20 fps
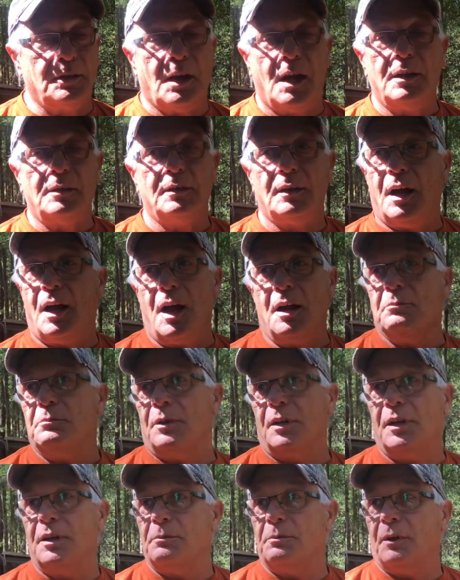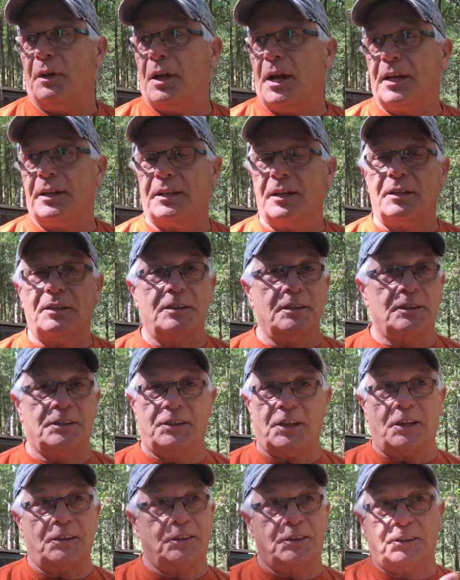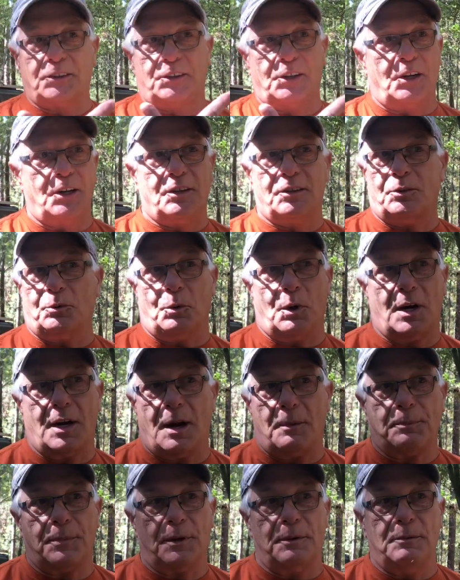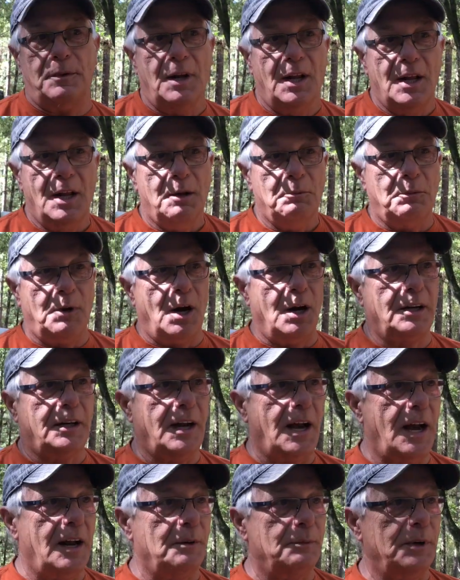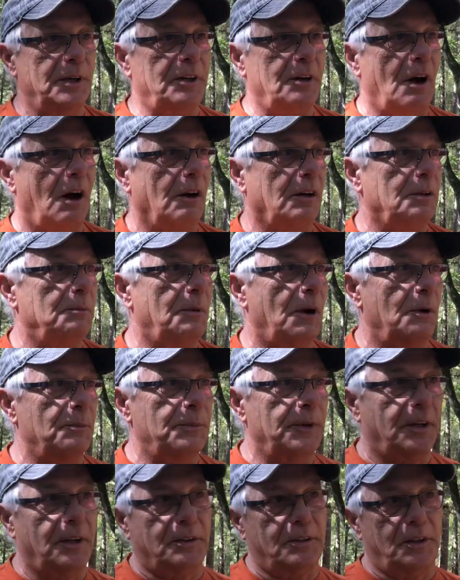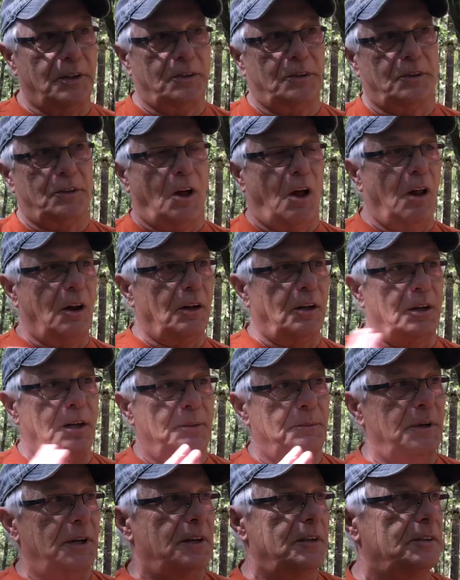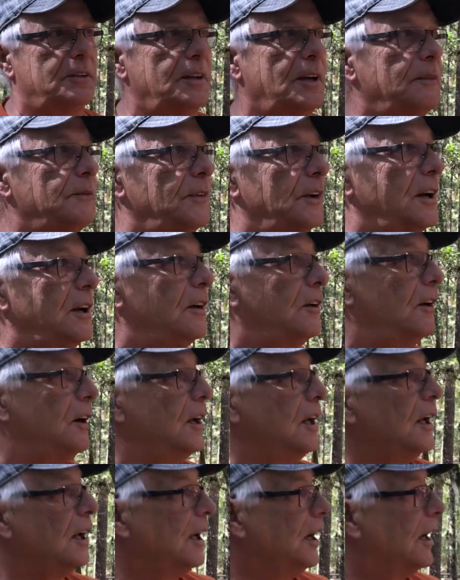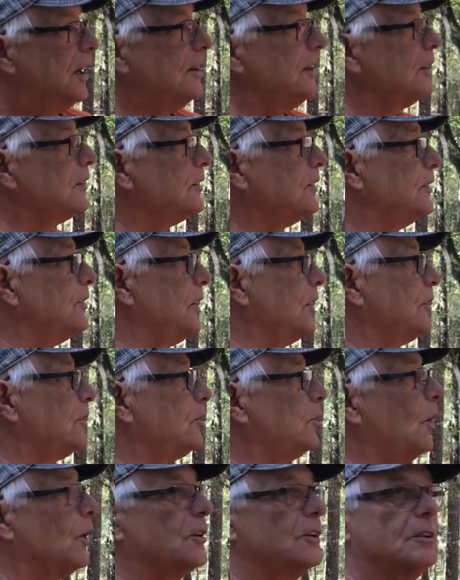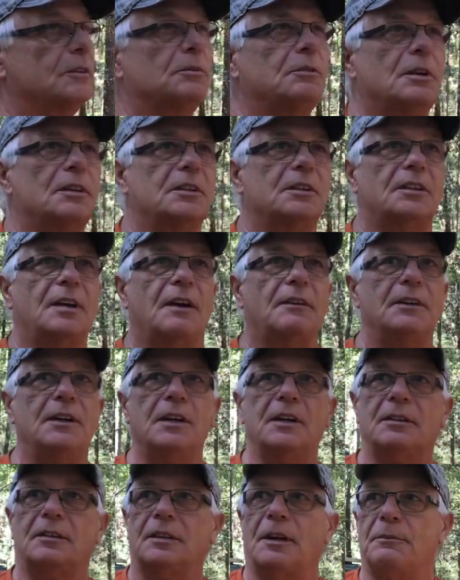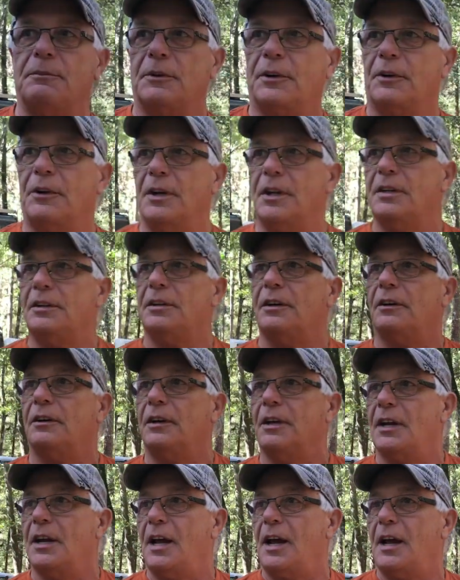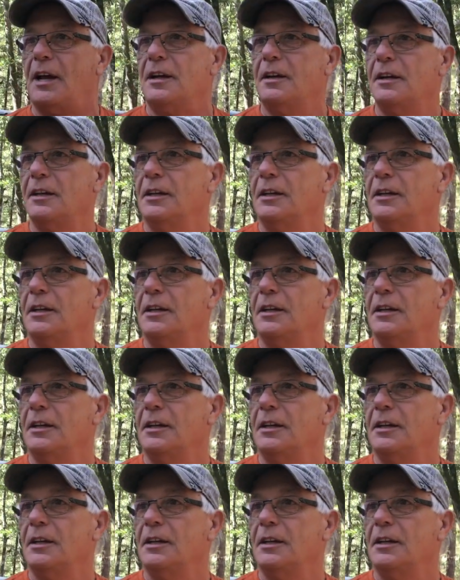It's unbelievable. Like, this is just as good as the one up in Montana we talked about because this is all going to be in the same video. And this is just gorgeous. It's 70 some degrees here today.